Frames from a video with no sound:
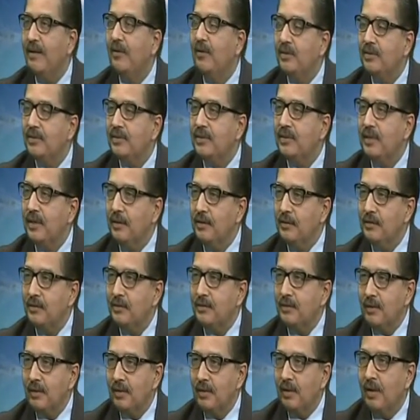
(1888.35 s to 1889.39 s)

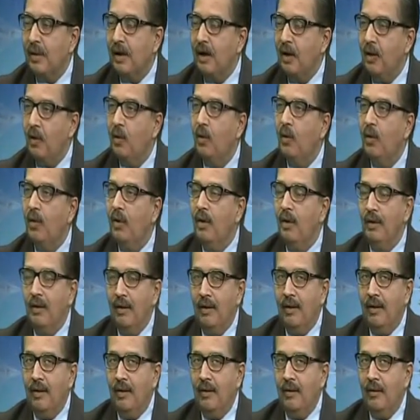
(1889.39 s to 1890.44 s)
ourselves now,
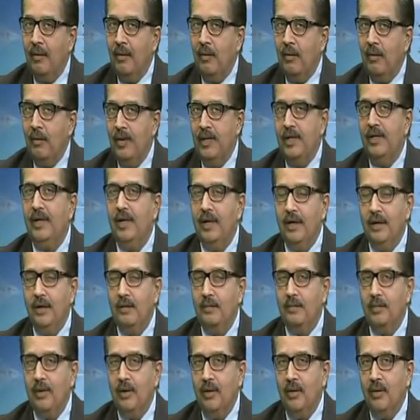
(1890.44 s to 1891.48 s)
we care
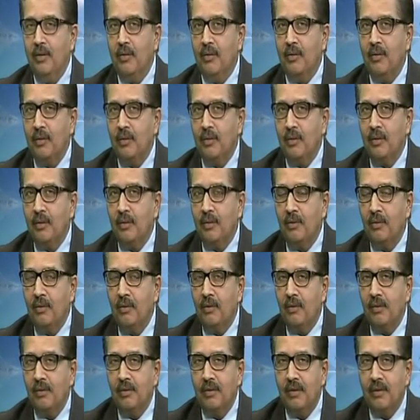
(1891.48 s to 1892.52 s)
about
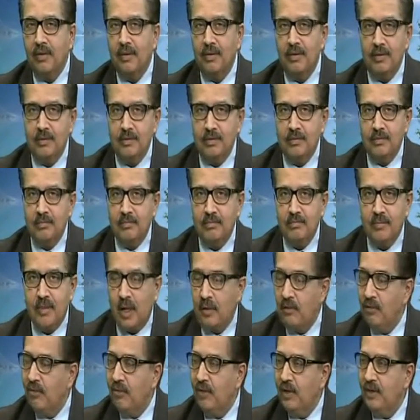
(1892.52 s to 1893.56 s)
our
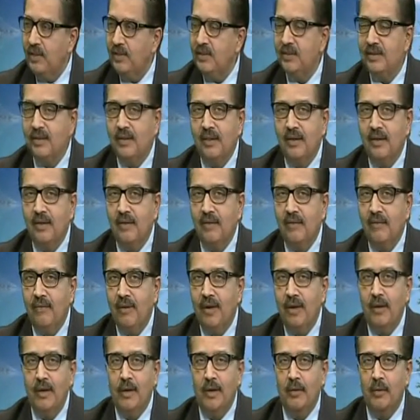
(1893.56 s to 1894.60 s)
comforts,
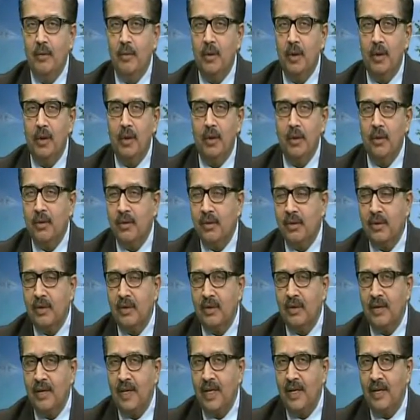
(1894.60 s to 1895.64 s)
we care about
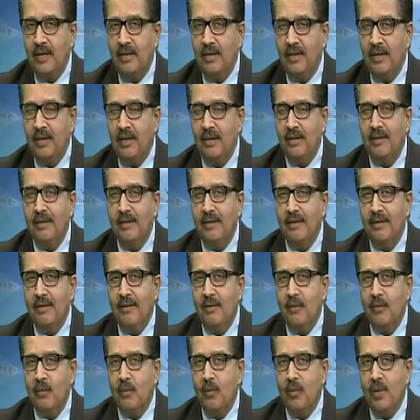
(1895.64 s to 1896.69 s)
career.
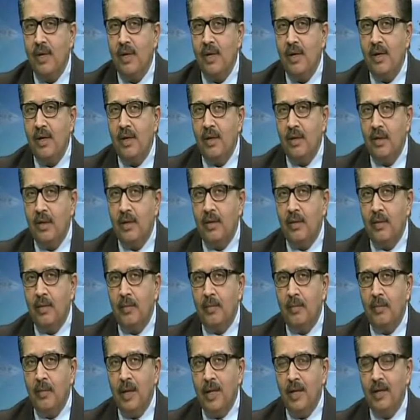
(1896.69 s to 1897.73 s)
We
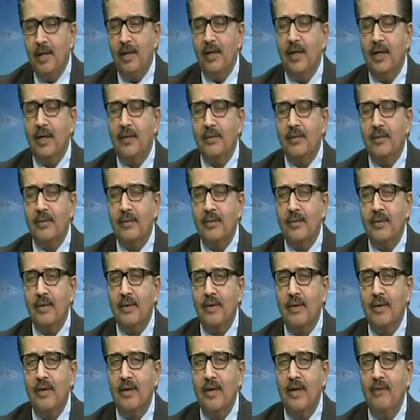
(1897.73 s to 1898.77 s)
many times
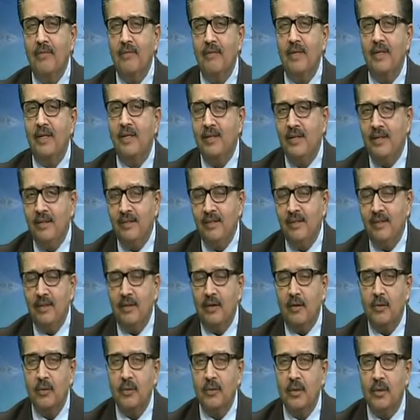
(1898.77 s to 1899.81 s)
have conditioned
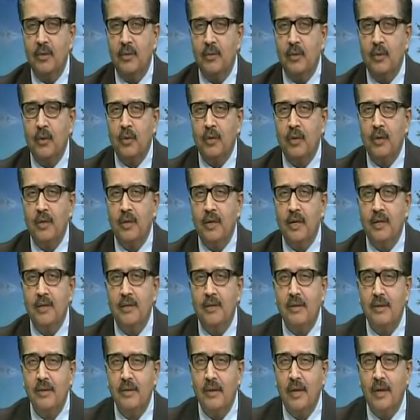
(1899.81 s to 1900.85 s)
ourselves to think that
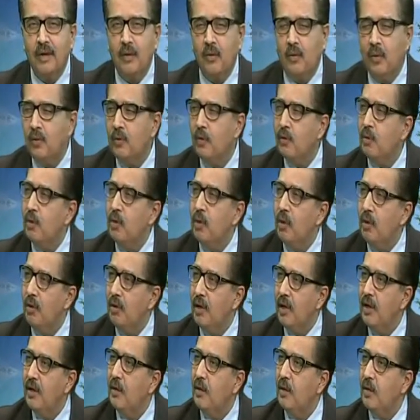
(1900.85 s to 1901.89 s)
things are going to be all
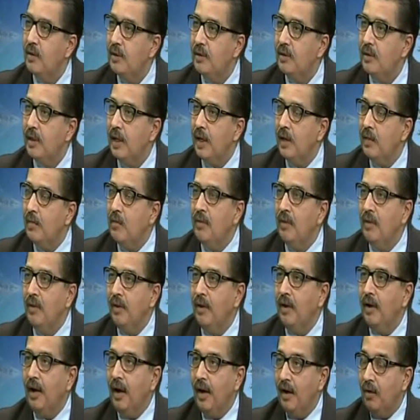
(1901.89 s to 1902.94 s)
right all the time,
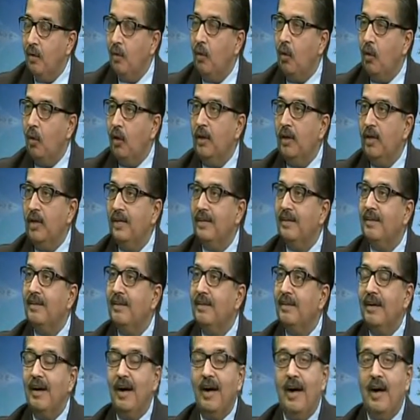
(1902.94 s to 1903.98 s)
and all that
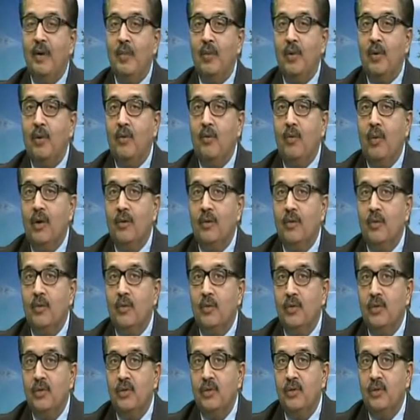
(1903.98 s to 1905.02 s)
I am required to
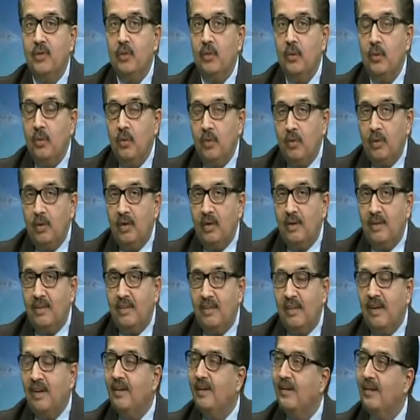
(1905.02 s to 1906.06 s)
do is to
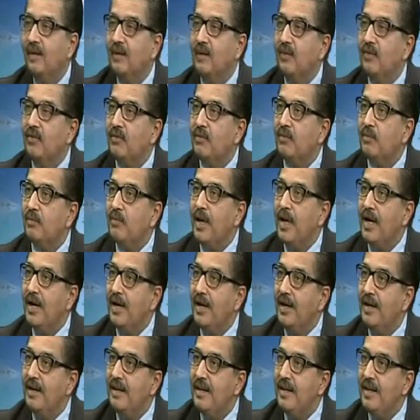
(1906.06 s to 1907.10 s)
take care of my
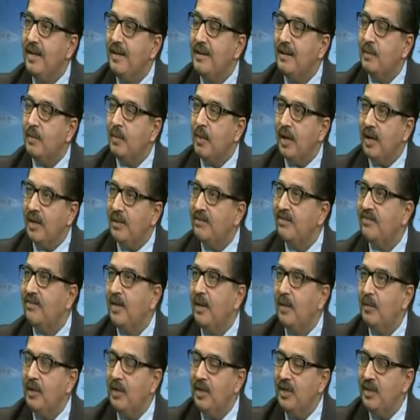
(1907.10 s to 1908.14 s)
needs, my
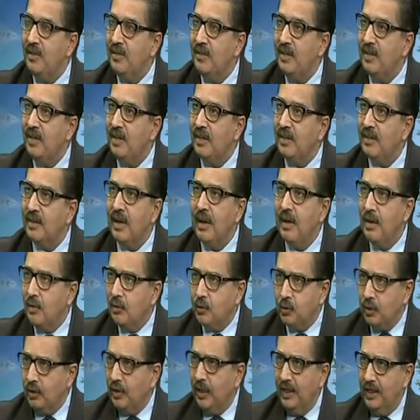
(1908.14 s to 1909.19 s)
family's needs.
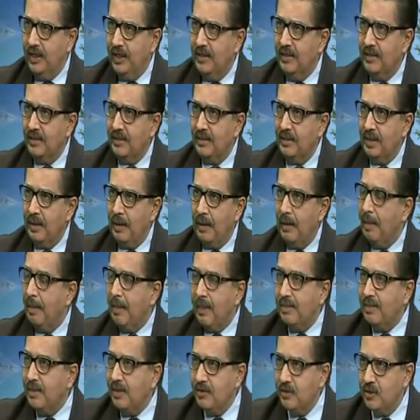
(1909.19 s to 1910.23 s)
So that is,
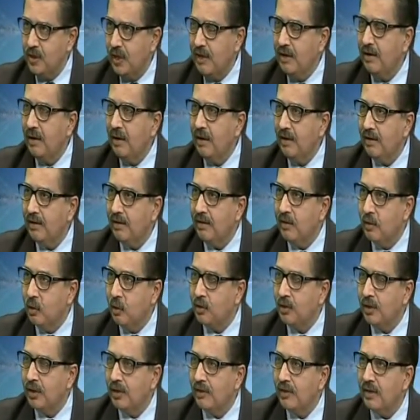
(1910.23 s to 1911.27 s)
the general
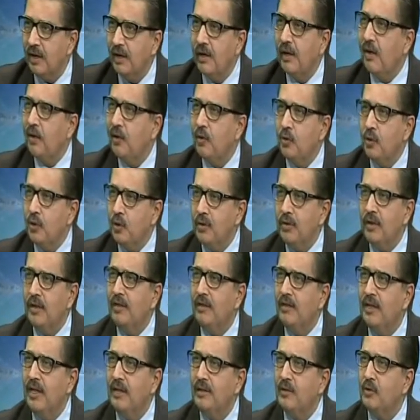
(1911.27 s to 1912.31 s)
notion is that. Do you
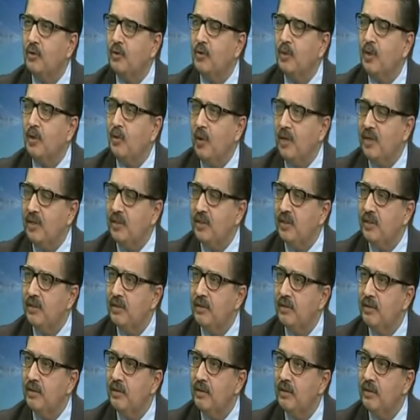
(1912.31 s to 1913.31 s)
think that should be questioned?